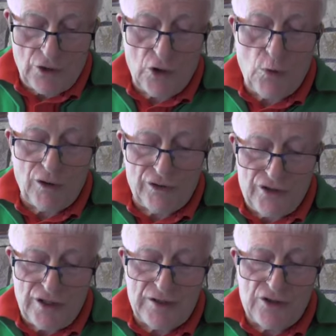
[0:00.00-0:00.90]
The
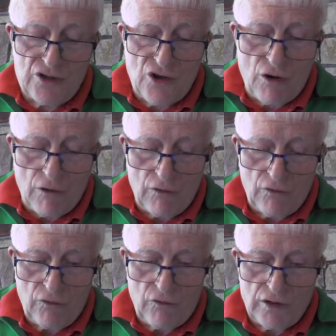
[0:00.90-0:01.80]
quality is
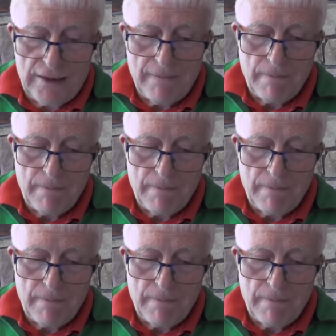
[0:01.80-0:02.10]
soft.